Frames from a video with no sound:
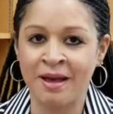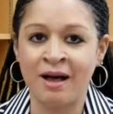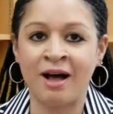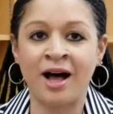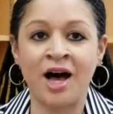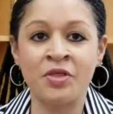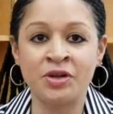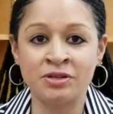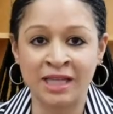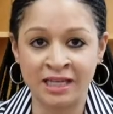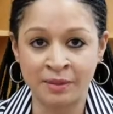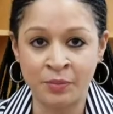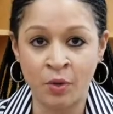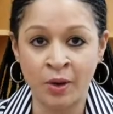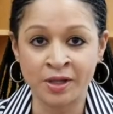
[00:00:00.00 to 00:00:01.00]
Other data
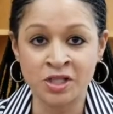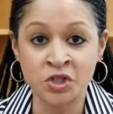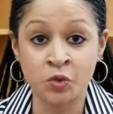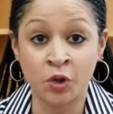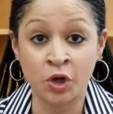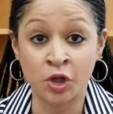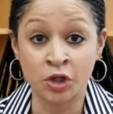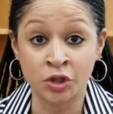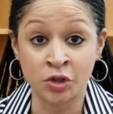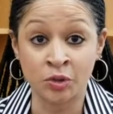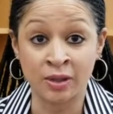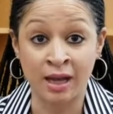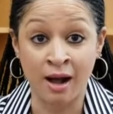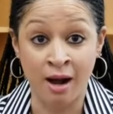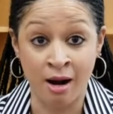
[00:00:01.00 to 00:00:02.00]
points to include
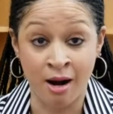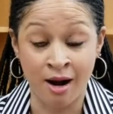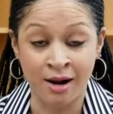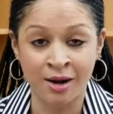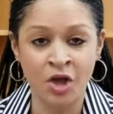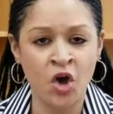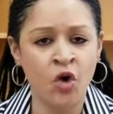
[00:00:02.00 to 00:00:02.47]
are